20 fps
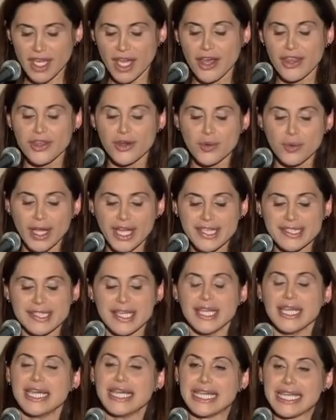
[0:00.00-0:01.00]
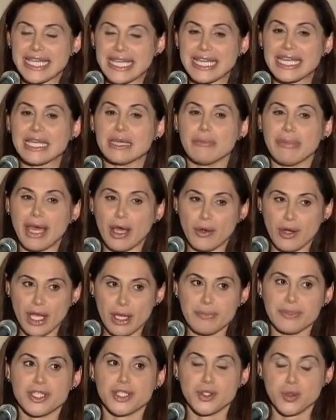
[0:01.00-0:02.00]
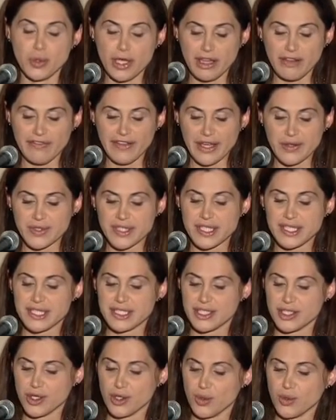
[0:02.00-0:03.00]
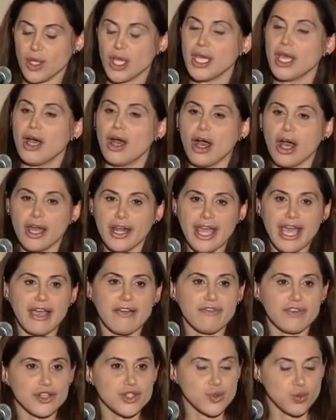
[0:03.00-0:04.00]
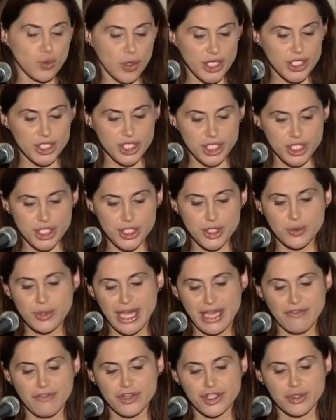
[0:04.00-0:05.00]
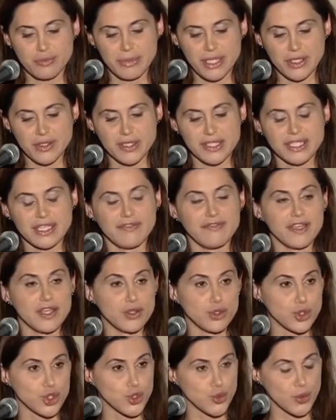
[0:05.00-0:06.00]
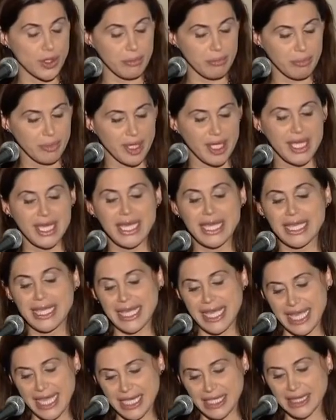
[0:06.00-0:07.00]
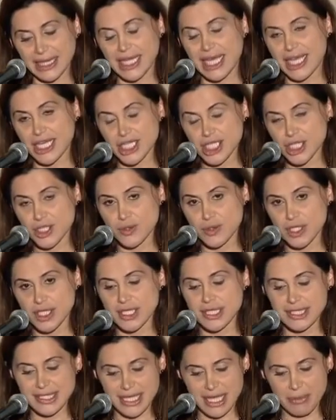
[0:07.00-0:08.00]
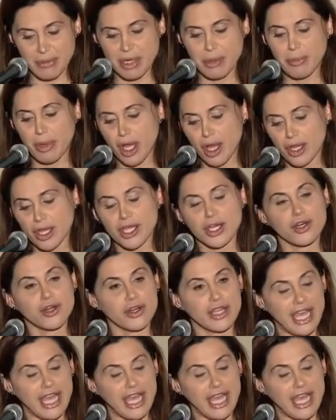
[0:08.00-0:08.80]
Otherwise, eating about up to 12 ounces, so on average, one to two average meals of either shrimp, canned light tuna, salmon, pollock, or